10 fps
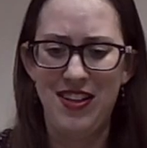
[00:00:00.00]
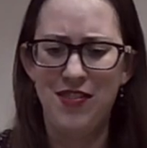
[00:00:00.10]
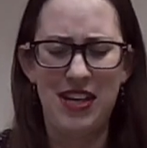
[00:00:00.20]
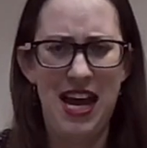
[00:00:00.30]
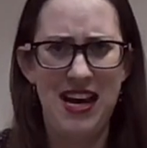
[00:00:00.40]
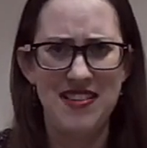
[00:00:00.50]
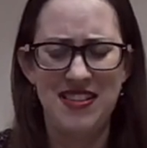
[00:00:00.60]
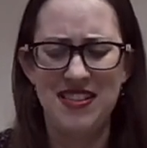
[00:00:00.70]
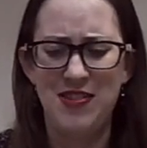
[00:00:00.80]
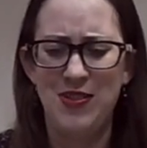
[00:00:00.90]
and you can ask
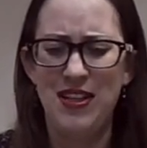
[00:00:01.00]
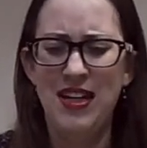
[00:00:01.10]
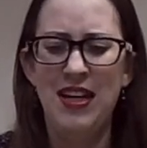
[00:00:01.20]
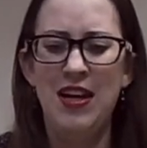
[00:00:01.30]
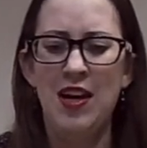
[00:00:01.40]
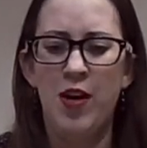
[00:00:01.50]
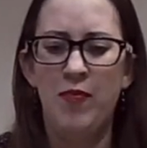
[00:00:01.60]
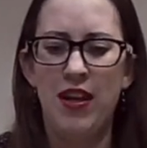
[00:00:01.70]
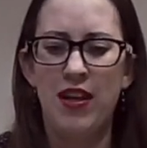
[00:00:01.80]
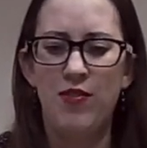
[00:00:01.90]
too.
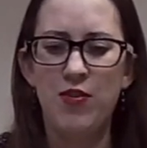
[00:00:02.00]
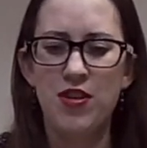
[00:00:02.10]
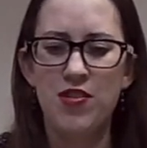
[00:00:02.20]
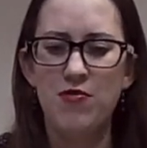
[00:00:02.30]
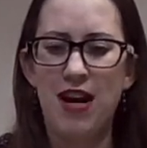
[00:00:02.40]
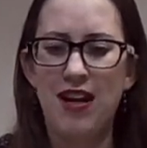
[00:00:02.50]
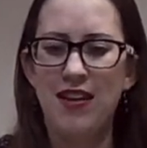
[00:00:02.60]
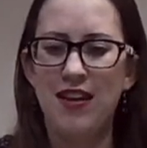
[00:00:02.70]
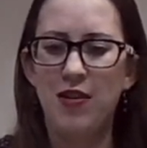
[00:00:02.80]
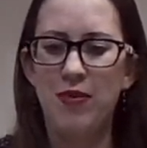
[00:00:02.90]
But if you just run a
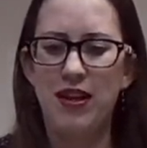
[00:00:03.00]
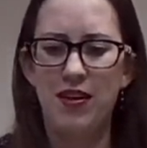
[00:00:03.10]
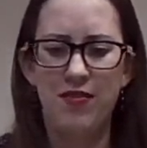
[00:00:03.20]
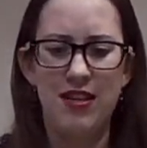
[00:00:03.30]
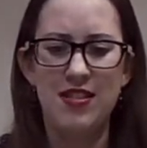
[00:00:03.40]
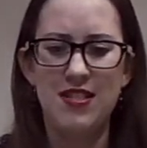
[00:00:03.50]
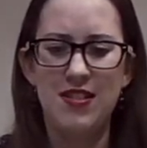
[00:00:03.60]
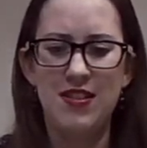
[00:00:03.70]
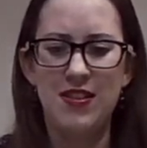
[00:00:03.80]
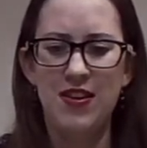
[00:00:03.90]
little bit of
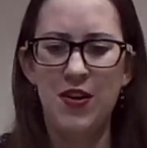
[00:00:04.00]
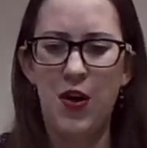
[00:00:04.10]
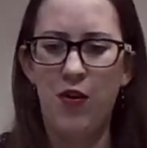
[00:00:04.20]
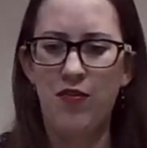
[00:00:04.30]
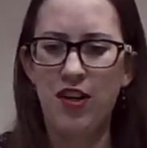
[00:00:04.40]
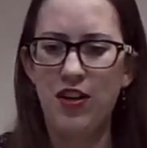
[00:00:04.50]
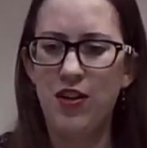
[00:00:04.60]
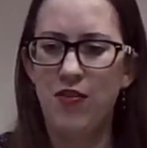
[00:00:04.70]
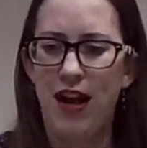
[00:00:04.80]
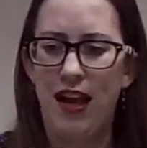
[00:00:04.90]
this over your
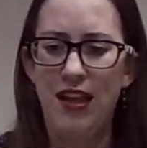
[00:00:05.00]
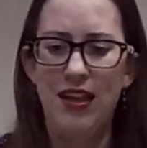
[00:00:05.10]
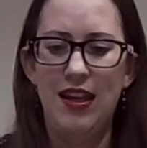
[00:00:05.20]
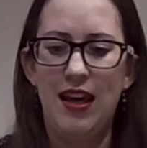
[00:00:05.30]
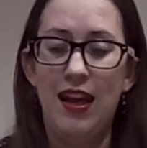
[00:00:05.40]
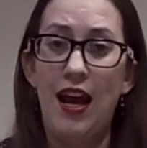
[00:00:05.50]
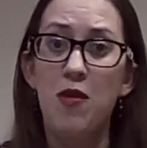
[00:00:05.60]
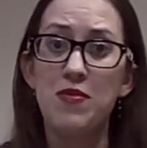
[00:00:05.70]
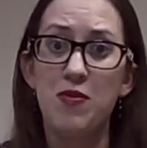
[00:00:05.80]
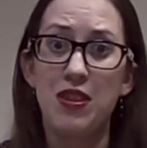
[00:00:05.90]
thread, it
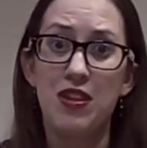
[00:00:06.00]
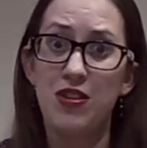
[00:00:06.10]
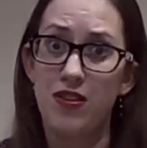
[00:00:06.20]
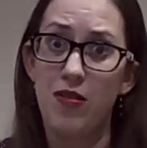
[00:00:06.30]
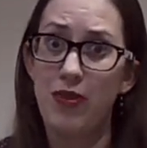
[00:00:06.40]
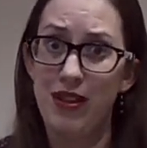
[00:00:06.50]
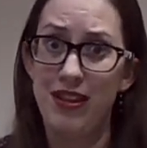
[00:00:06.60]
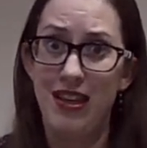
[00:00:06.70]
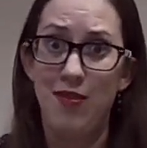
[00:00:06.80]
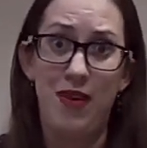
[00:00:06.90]
helps with the
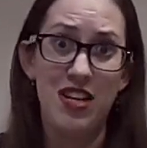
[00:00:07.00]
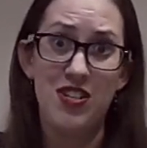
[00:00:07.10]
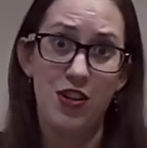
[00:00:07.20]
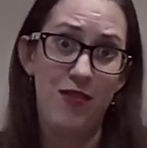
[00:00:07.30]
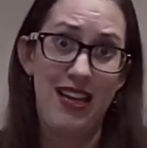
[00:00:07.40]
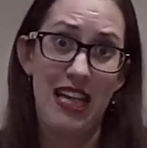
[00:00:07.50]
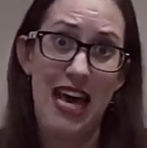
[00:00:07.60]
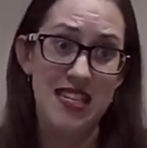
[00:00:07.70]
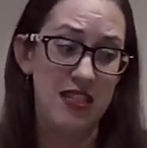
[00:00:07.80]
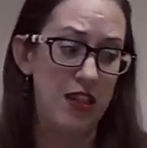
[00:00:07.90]
durability and it makes your thread
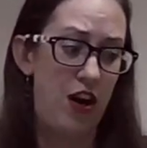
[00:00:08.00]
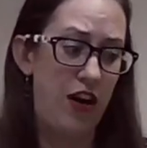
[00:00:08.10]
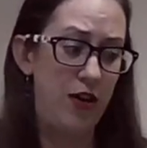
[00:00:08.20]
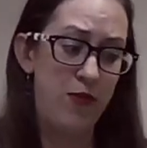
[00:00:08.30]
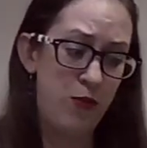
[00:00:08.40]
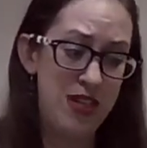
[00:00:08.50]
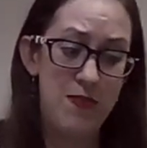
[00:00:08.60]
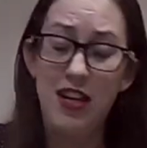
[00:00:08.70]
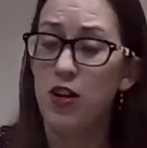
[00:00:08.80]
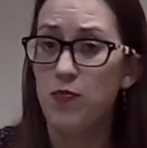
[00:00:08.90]
last longer, which
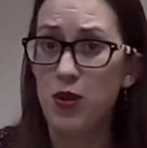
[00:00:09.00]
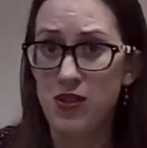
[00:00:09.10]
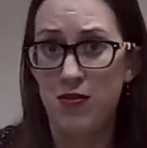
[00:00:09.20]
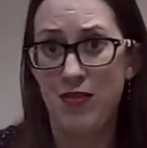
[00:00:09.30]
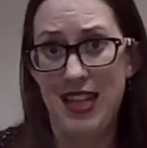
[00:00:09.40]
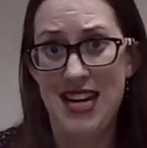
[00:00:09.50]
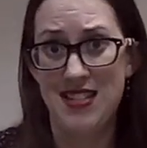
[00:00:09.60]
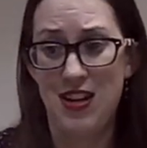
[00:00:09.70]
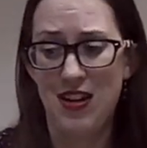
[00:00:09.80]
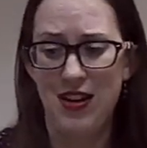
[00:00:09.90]
means your book will
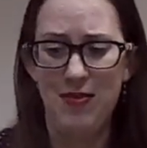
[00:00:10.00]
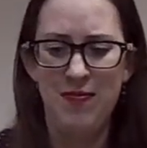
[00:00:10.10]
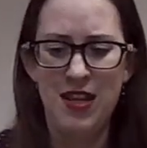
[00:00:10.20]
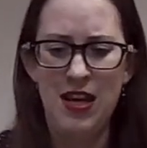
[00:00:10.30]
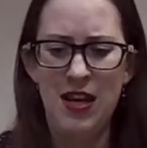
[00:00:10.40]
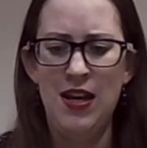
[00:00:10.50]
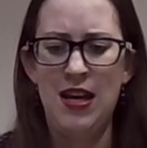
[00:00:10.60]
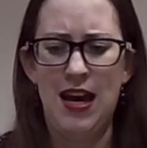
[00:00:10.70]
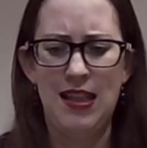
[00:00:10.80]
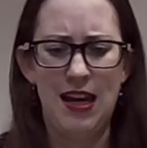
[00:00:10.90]
last longer.
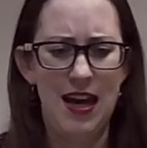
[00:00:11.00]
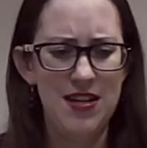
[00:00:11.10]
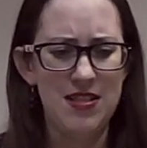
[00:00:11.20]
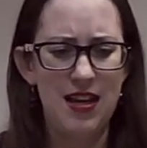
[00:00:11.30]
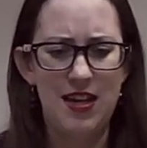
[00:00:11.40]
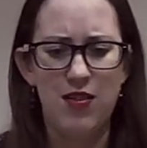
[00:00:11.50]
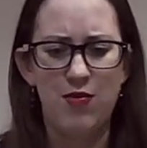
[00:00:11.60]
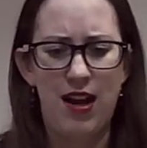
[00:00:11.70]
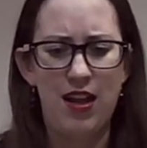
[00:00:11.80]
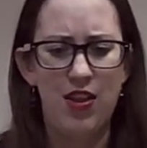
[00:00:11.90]
And then I just like to
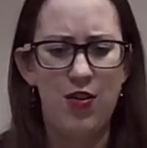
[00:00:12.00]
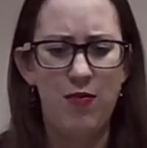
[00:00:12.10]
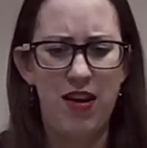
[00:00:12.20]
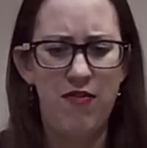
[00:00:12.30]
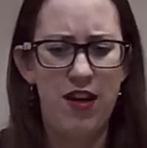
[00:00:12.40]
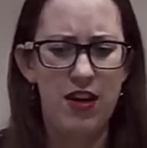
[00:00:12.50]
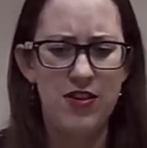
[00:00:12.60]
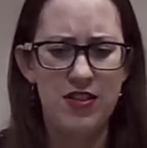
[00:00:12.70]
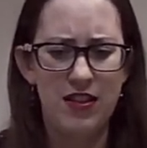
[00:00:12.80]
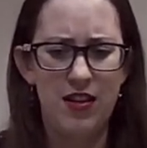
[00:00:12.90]
run it through my
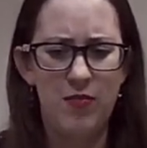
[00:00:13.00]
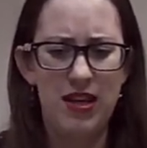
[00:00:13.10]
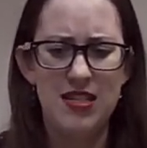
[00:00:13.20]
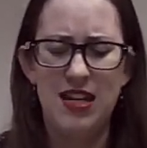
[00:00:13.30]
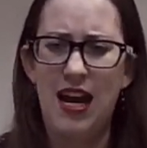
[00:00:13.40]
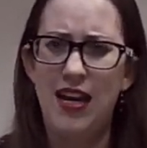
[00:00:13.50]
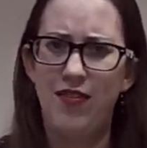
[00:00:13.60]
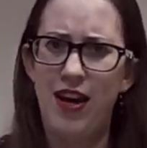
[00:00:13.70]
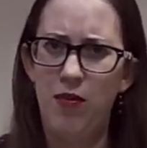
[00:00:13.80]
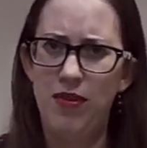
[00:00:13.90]
fingers a little bit to kind
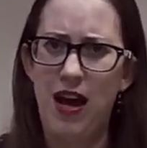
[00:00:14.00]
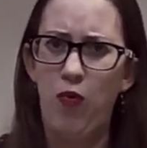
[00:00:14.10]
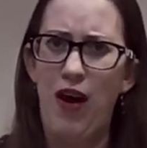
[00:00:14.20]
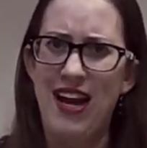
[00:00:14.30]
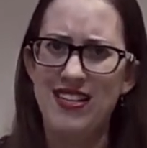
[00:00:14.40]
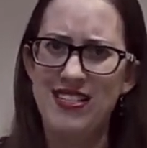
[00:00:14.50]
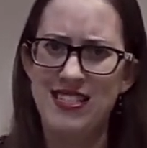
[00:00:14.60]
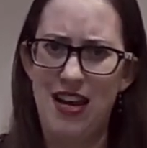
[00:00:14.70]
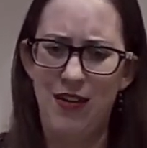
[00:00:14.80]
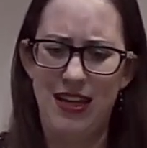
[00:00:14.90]
of help that wax
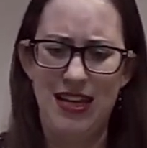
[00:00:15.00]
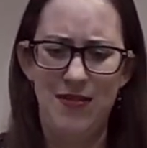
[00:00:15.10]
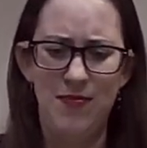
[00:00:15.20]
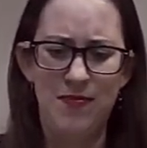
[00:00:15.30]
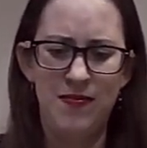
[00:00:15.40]
settle in.